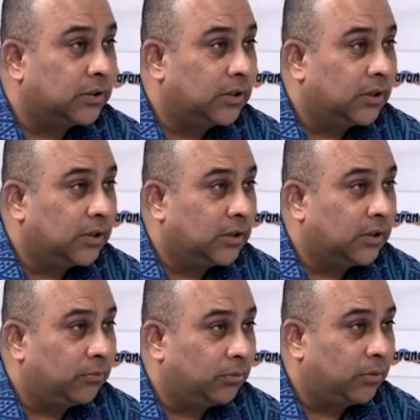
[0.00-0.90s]

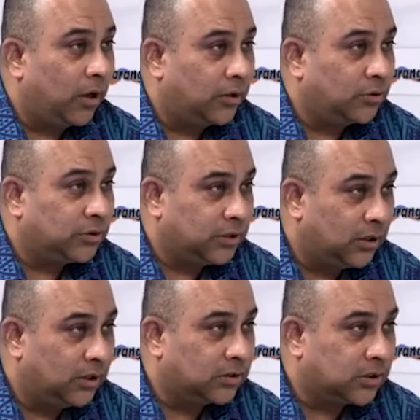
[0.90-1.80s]
Mm-hmm. Are you
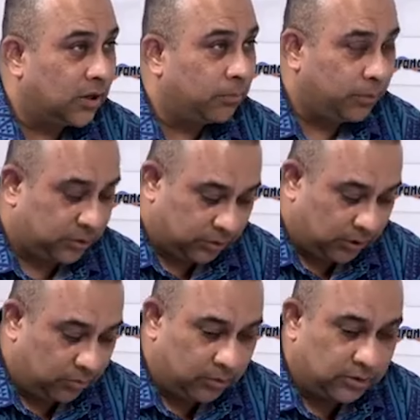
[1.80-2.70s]
seeing this kind of
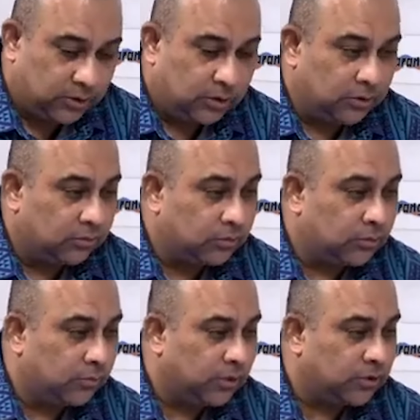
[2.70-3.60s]
picture emerging
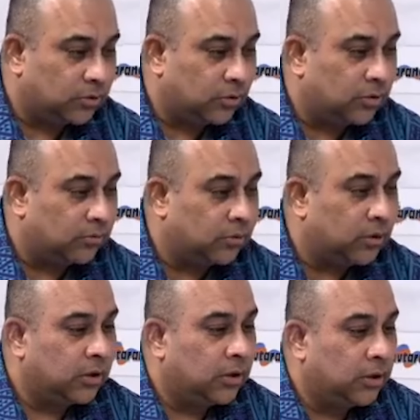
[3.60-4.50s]
based on
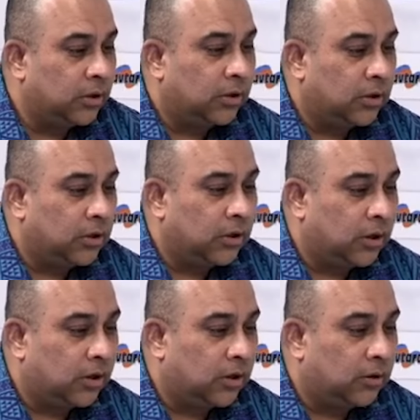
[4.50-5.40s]

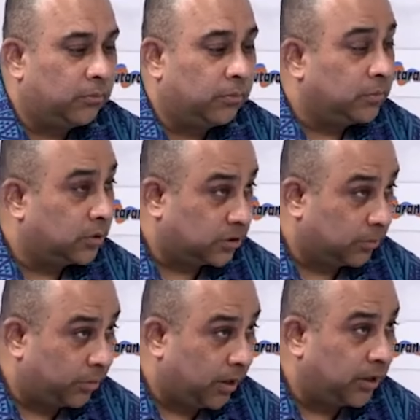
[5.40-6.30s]
the
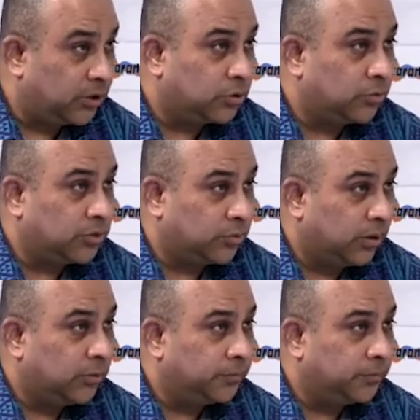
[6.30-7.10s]
supply issue as well?